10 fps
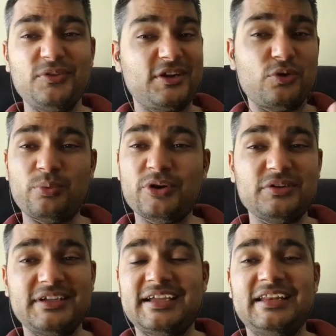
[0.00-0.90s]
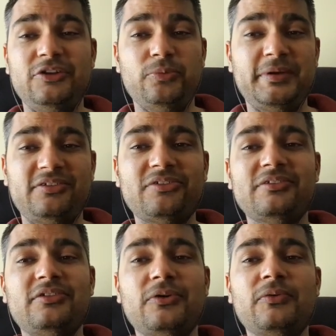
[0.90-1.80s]
They don't want to take any new
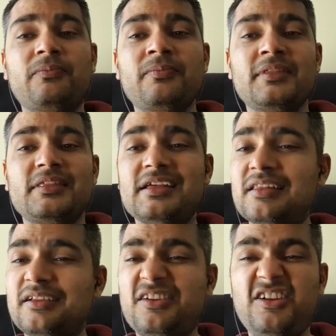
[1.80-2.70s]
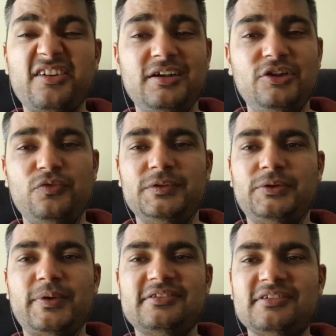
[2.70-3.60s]
patients. So they'll grill you with
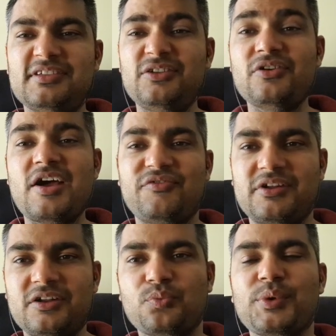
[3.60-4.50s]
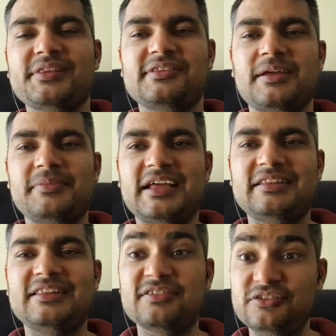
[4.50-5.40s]
questions and you have to convince them
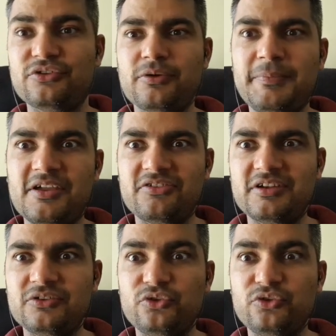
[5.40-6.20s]
that this is your patient.